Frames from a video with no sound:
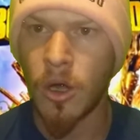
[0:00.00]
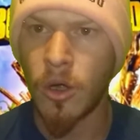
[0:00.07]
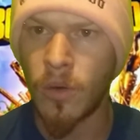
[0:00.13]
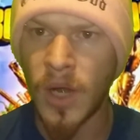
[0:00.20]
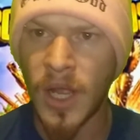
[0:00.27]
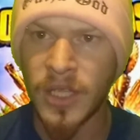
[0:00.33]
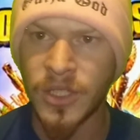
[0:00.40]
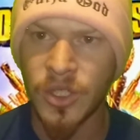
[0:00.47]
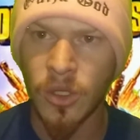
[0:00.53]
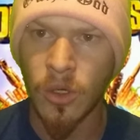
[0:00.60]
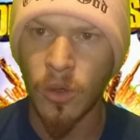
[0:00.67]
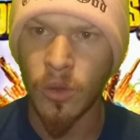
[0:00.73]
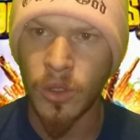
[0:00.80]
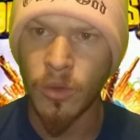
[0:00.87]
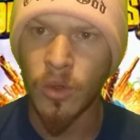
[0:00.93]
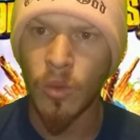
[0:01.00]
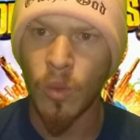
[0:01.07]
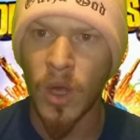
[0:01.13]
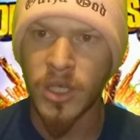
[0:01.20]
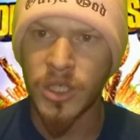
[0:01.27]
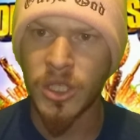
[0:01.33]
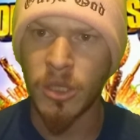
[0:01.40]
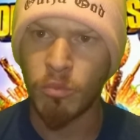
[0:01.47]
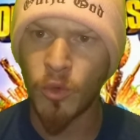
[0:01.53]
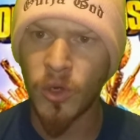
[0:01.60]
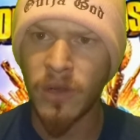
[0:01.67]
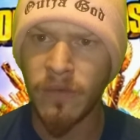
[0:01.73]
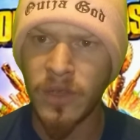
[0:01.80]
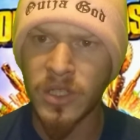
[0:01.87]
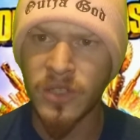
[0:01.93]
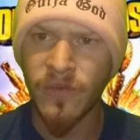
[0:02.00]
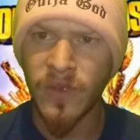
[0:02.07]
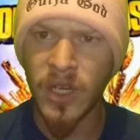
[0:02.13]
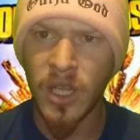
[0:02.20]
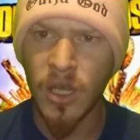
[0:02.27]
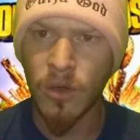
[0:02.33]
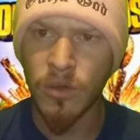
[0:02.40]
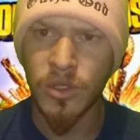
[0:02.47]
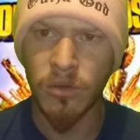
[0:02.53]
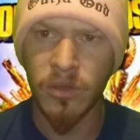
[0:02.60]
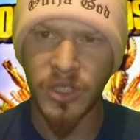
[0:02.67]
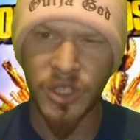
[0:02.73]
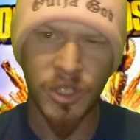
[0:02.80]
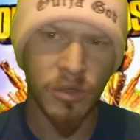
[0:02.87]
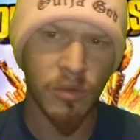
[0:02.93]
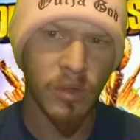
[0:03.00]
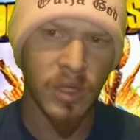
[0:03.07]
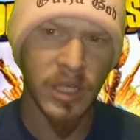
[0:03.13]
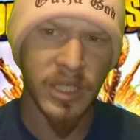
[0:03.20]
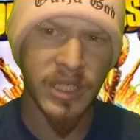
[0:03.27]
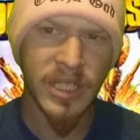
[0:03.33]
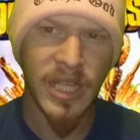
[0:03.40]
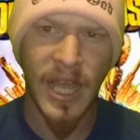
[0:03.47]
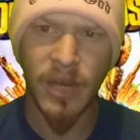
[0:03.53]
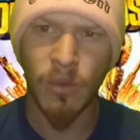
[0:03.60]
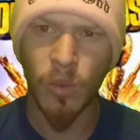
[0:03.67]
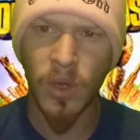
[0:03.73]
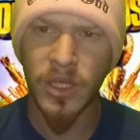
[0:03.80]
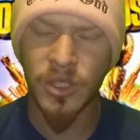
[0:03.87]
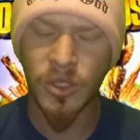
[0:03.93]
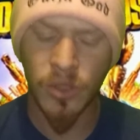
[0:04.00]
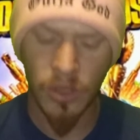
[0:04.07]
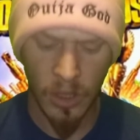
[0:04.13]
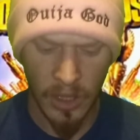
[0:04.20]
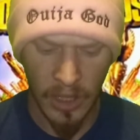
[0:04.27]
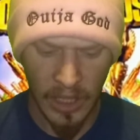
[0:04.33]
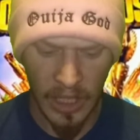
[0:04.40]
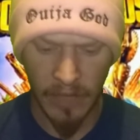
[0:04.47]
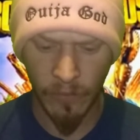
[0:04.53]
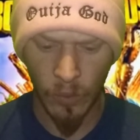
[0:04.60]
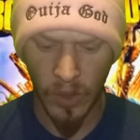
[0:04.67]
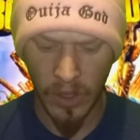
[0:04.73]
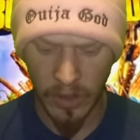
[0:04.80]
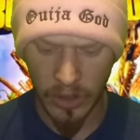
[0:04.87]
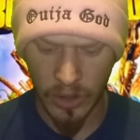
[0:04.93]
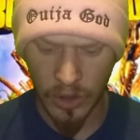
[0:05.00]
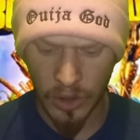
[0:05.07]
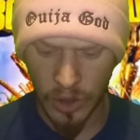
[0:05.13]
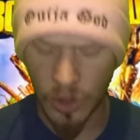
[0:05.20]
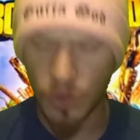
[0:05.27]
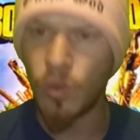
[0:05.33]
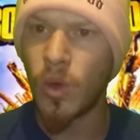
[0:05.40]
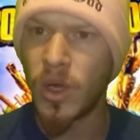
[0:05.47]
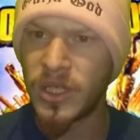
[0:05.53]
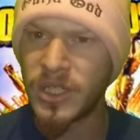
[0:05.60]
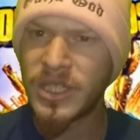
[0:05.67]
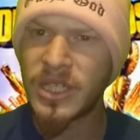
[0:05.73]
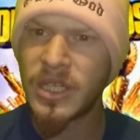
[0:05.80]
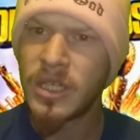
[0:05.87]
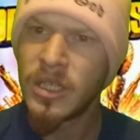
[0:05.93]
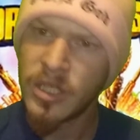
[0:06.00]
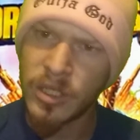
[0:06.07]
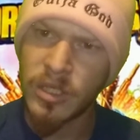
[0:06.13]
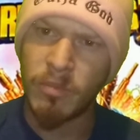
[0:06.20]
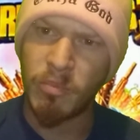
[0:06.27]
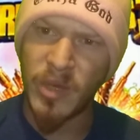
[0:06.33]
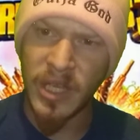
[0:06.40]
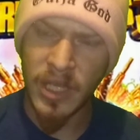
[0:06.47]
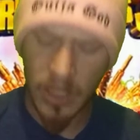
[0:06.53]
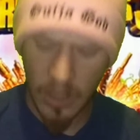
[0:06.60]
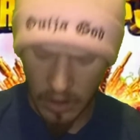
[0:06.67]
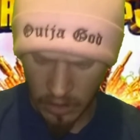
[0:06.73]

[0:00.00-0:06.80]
Alright, so you can watch the previous video so that you can decide which giveaway that you want to pick.